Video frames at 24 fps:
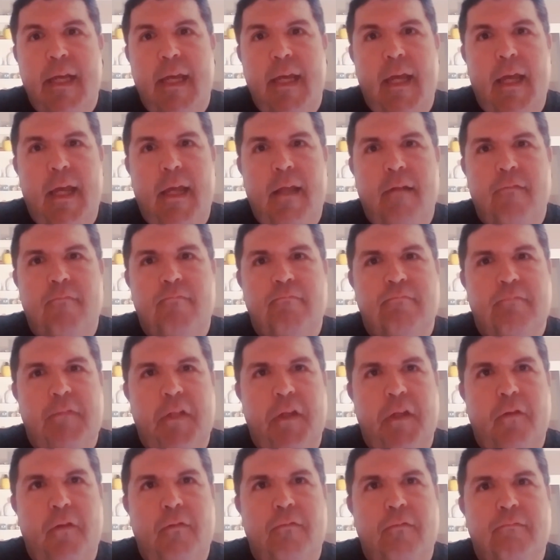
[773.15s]
And,
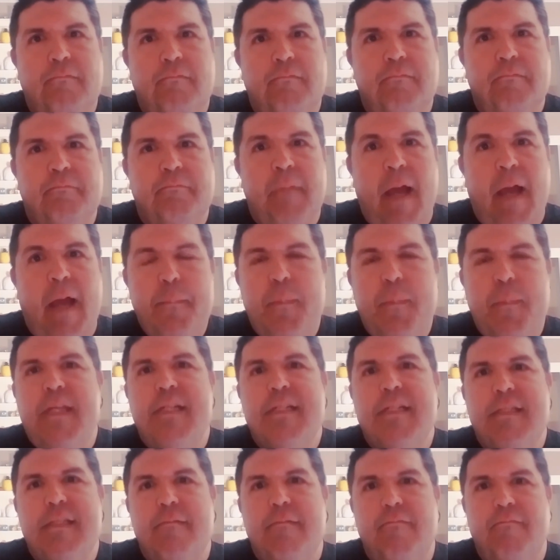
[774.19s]
my
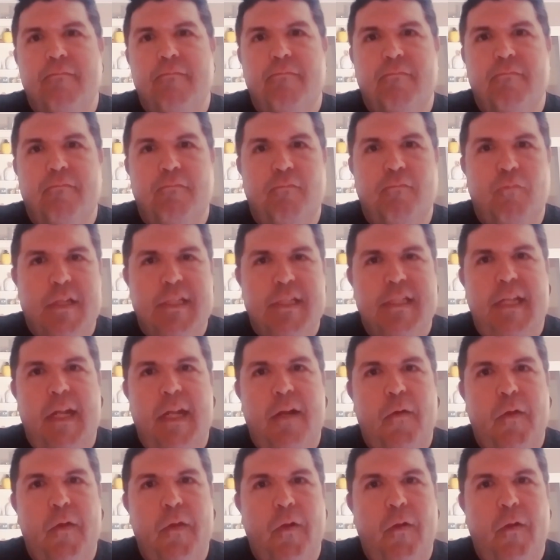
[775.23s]
peace
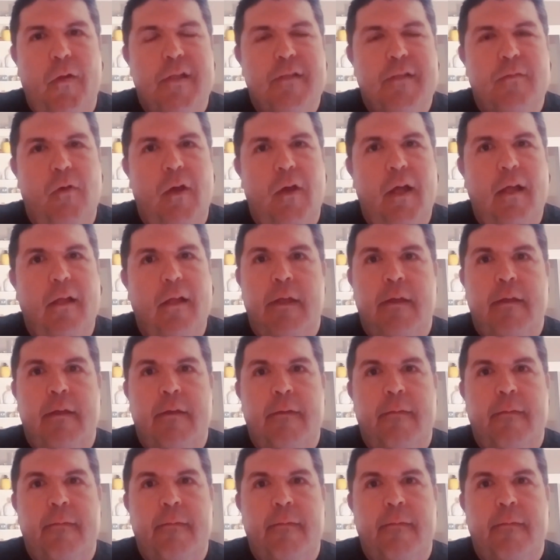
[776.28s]
resonated with her as well.